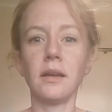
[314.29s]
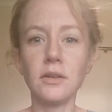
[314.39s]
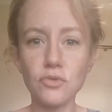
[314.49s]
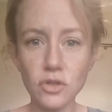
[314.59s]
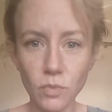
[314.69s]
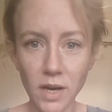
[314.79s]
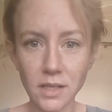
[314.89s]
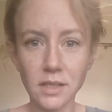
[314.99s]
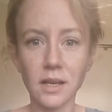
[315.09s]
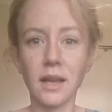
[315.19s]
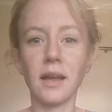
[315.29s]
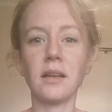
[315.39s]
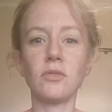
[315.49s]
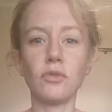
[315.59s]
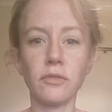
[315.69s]
introspect
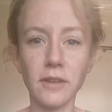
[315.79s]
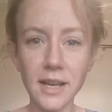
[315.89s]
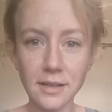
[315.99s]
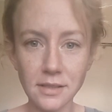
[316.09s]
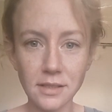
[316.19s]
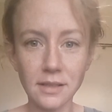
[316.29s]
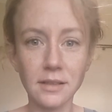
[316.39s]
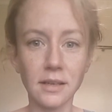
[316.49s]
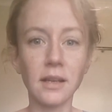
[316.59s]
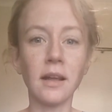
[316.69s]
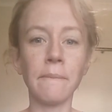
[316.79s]
and reflect and